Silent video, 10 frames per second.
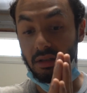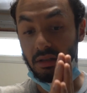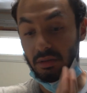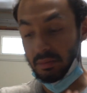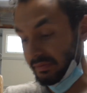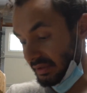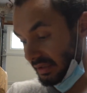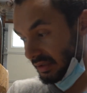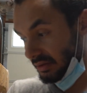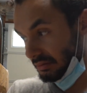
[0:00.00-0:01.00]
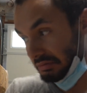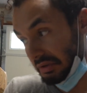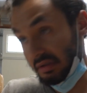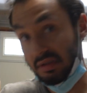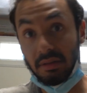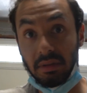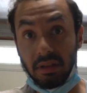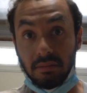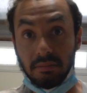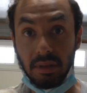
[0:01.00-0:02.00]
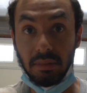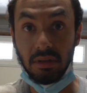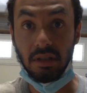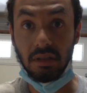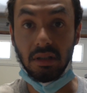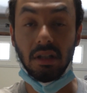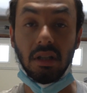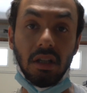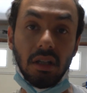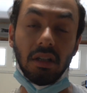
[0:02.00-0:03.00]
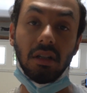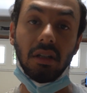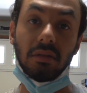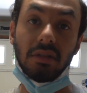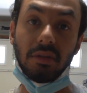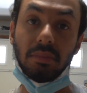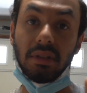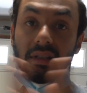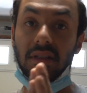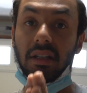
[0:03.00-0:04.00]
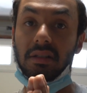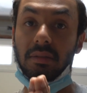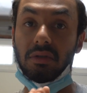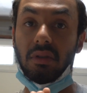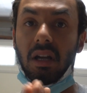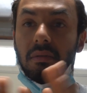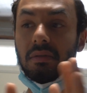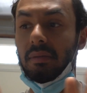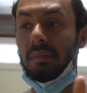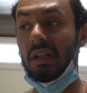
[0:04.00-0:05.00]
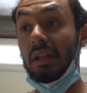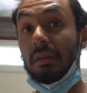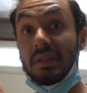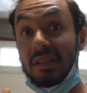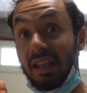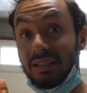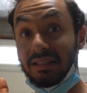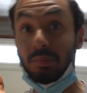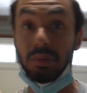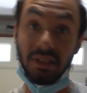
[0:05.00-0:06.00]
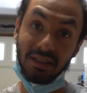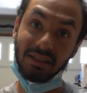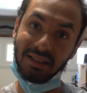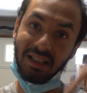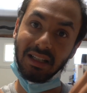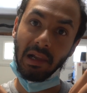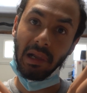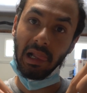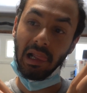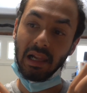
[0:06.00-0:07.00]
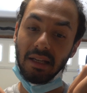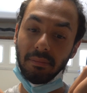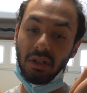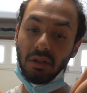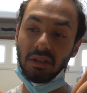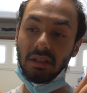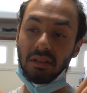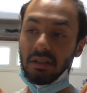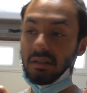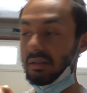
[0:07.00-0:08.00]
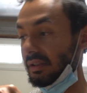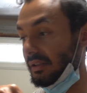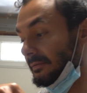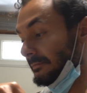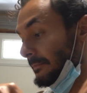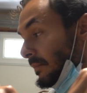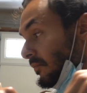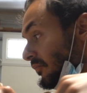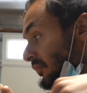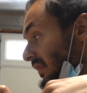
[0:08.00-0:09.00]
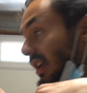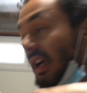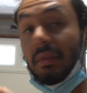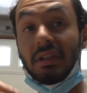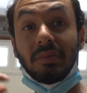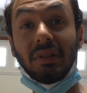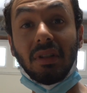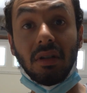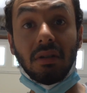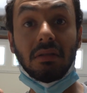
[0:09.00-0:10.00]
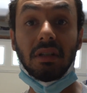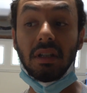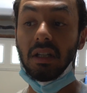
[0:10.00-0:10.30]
Hopefully you learned something. Maybe you didn't. Just please like, subscribe. If I made any mistakes, please let me know in the comments below.